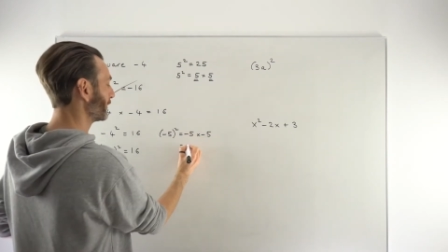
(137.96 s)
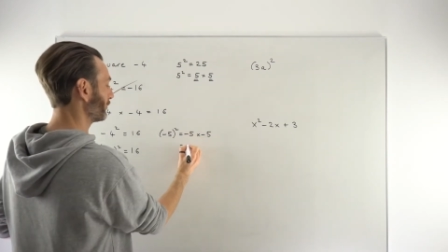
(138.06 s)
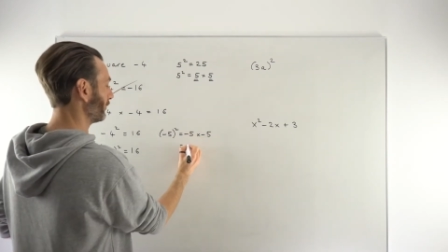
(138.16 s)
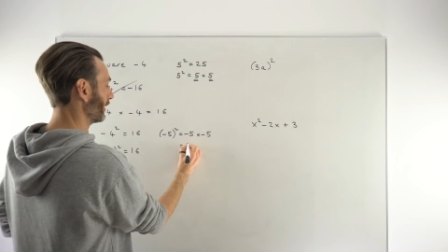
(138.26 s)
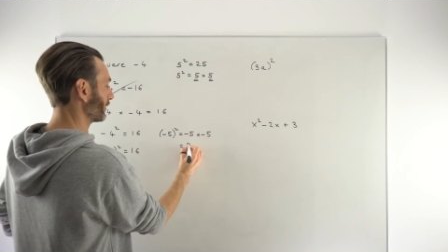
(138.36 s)

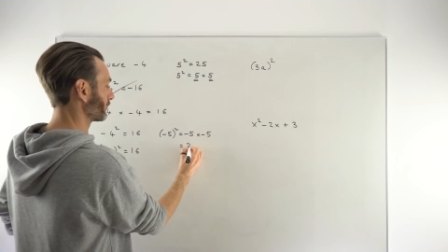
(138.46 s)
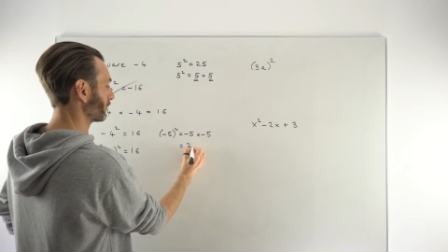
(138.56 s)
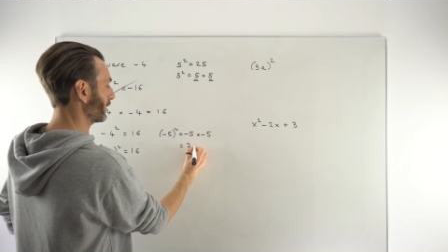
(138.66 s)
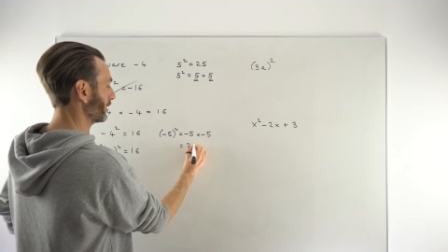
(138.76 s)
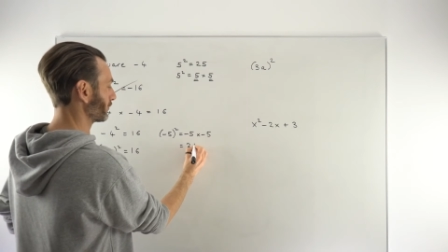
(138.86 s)
so the
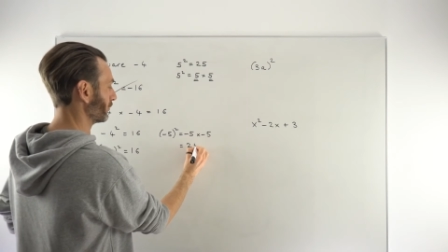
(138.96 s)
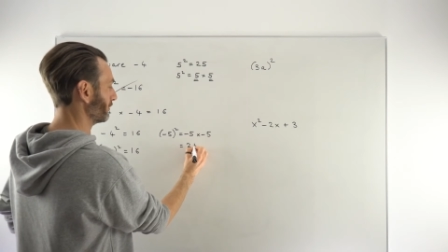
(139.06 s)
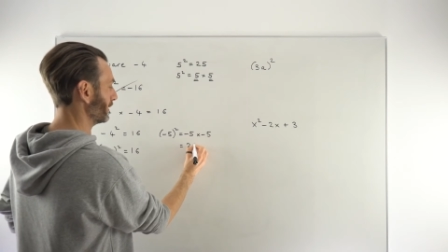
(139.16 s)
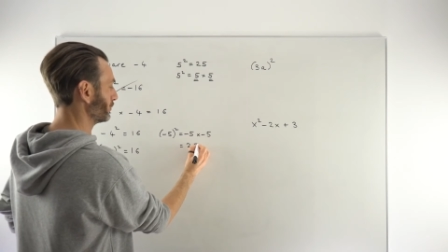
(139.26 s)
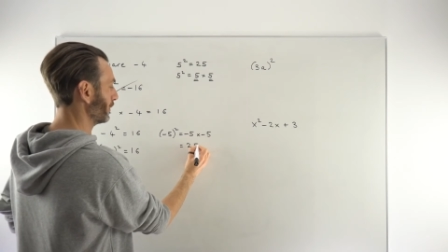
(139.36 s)
answer is going to
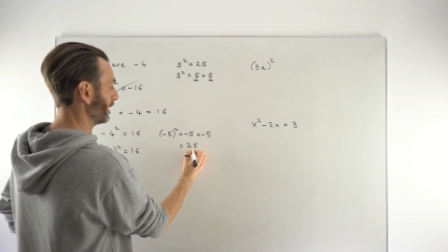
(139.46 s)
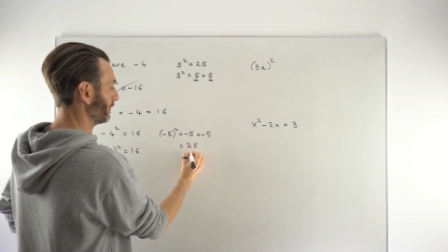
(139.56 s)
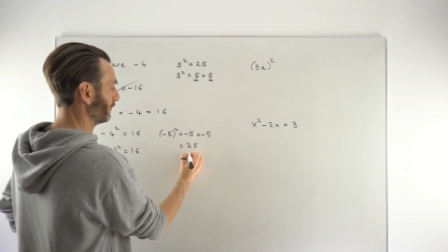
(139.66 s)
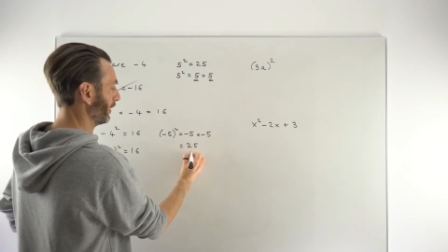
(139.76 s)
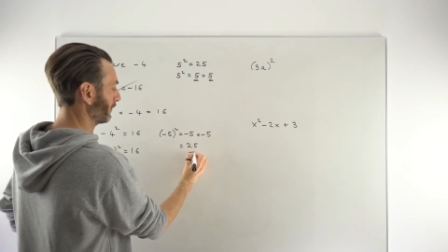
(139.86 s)
be
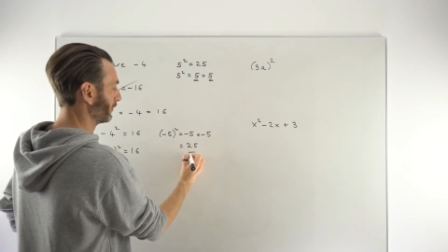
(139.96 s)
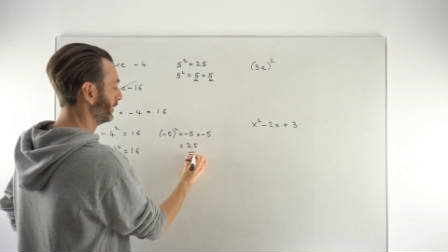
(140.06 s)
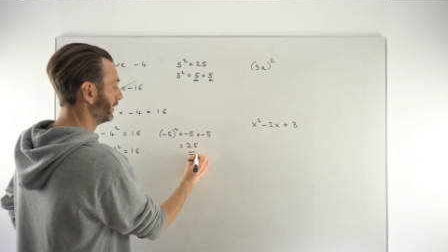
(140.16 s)
25.